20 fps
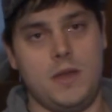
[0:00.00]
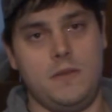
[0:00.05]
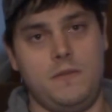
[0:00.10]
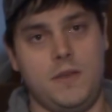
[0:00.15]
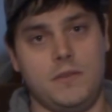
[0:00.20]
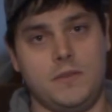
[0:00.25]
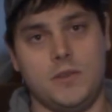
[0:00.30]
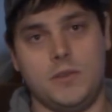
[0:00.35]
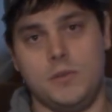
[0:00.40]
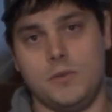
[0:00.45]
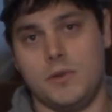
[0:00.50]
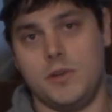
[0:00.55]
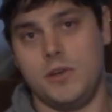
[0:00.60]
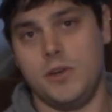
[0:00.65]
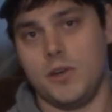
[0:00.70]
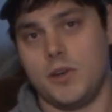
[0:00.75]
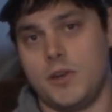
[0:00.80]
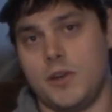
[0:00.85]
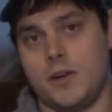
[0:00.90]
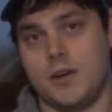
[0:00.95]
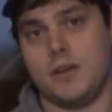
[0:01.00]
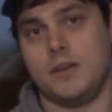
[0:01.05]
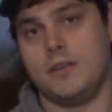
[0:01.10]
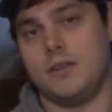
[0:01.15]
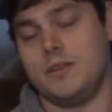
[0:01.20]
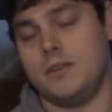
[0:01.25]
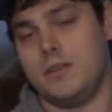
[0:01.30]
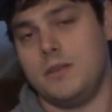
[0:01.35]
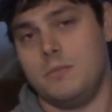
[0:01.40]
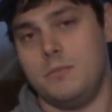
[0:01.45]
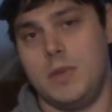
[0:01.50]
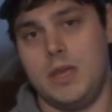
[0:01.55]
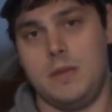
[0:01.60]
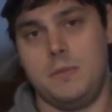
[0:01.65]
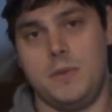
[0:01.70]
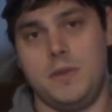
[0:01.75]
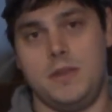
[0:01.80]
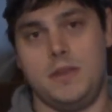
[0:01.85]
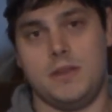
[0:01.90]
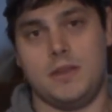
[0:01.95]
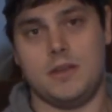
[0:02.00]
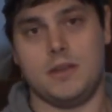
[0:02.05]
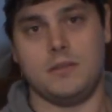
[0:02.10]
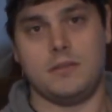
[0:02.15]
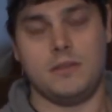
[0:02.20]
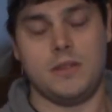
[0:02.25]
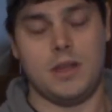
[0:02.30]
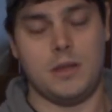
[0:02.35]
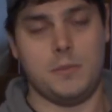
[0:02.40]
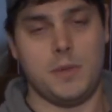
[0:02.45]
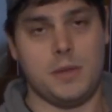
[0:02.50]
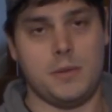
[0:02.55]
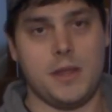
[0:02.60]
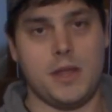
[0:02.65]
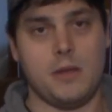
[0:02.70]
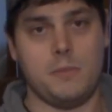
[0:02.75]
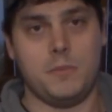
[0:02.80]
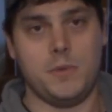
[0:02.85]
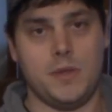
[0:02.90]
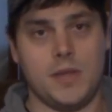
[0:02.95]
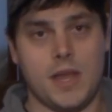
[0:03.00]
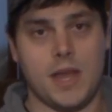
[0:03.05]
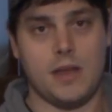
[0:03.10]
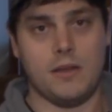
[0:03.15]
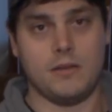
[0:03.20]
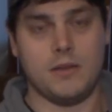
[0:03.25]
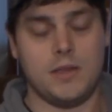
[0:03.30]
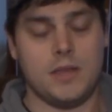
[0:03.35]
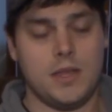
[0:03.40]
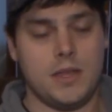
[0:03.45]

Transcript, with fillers: if you have to do it on your car, maybe uh, I'll be able to help you out.